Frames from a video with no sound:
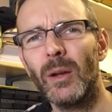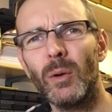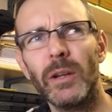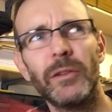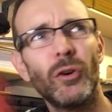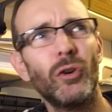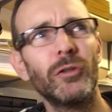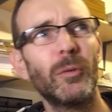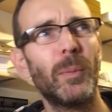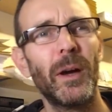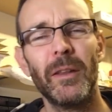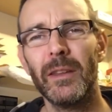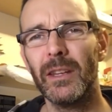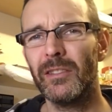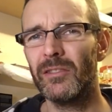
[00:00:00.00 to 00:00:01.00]
Now I talked
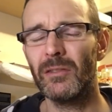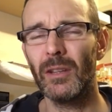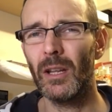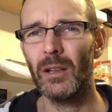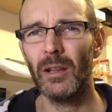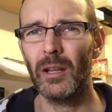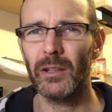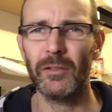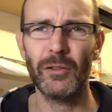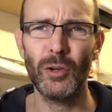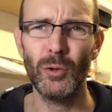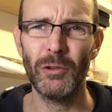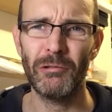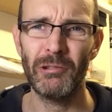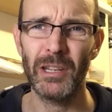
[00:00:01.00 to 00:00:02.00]
about these like
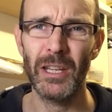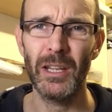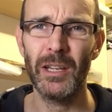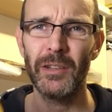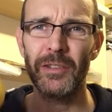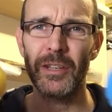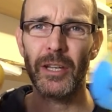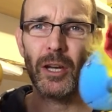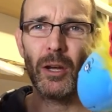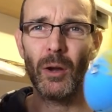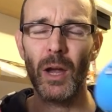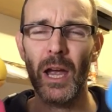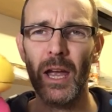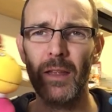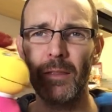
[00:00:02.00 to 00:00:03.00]
2 or 3 years
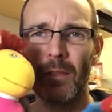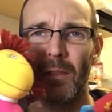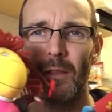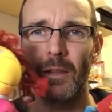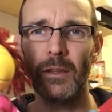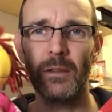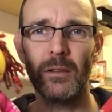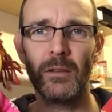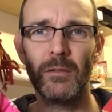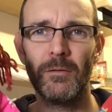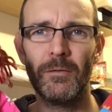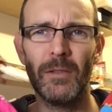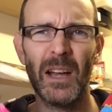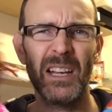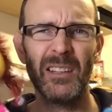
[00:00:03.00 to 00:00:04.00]
ago, and
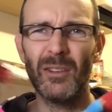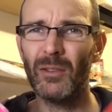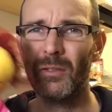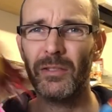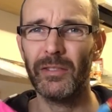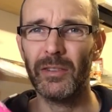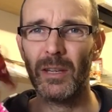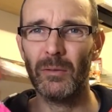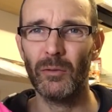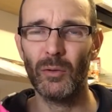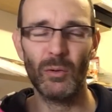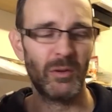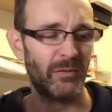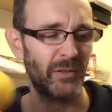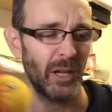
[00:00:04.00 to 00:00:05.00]
values seem
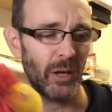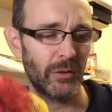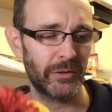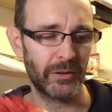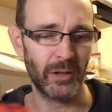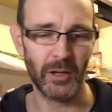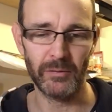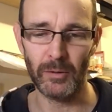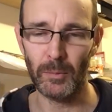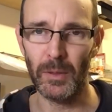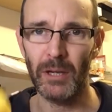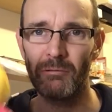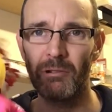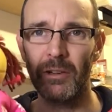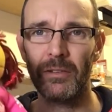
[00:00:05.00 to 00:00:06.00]
to have nosedived a
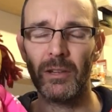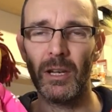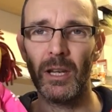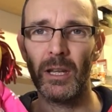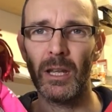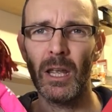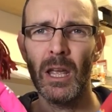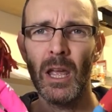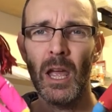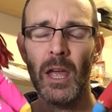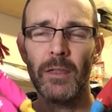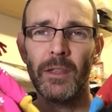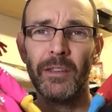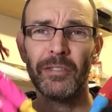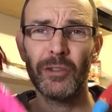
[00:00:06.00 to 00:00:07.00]
bit recently.
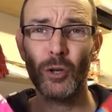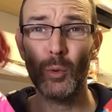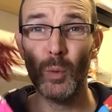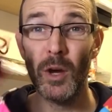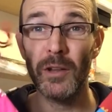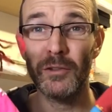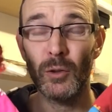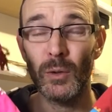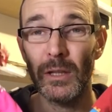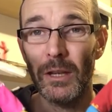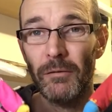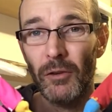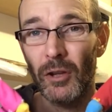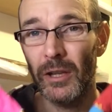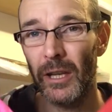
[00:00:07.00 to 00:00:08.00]
They're still worth doing
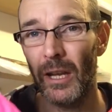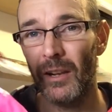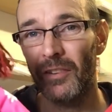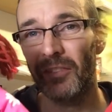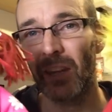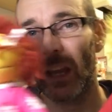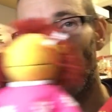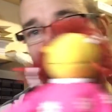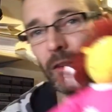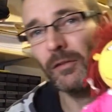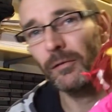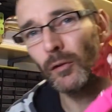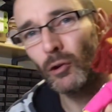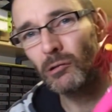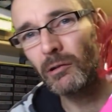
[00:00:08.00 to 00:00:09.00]
if you can get the set. There's
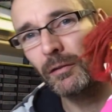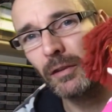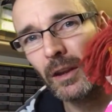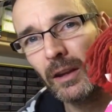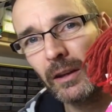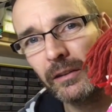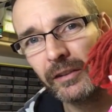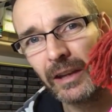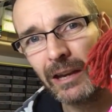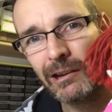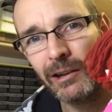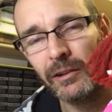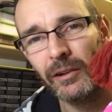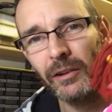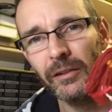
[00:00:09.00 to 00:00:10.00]
4 of these
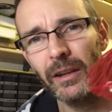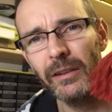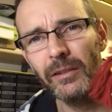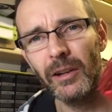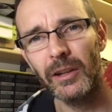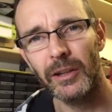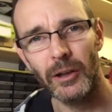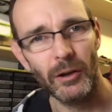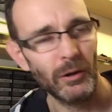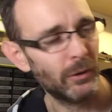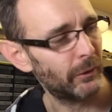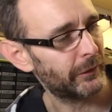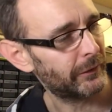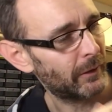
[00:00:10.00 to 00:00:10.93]
characters. These are the girls.